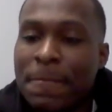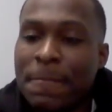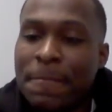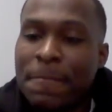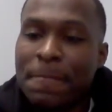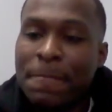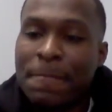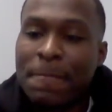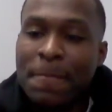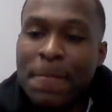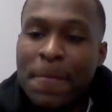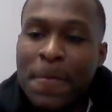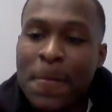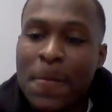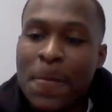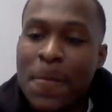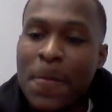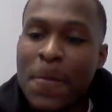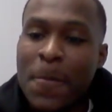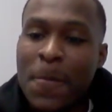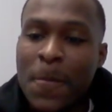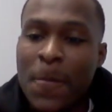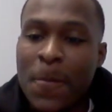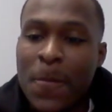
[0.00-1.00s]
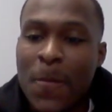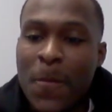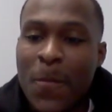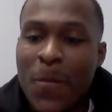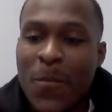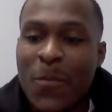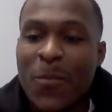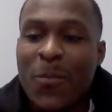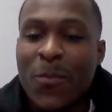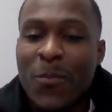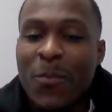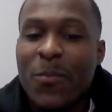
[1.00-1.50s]
it's crazy though,
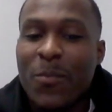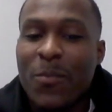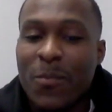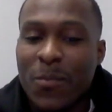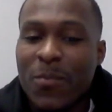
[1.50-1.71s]
you know.